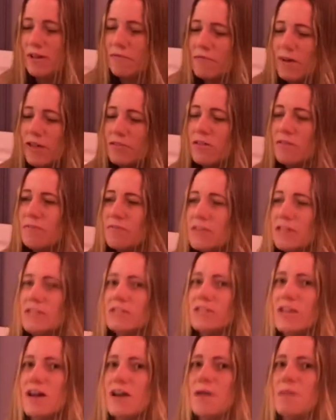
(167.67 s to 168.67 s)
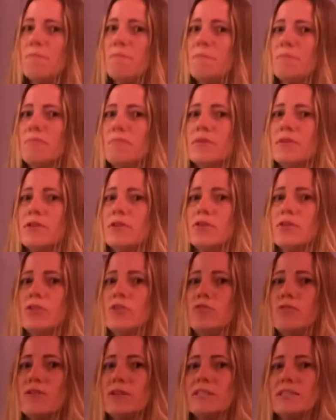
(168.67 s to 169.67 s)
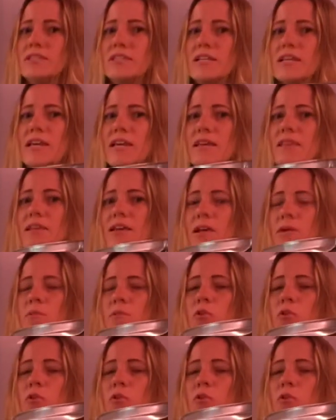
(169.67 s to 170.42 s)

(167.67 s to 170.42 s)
if I lift these up, you can see that I'm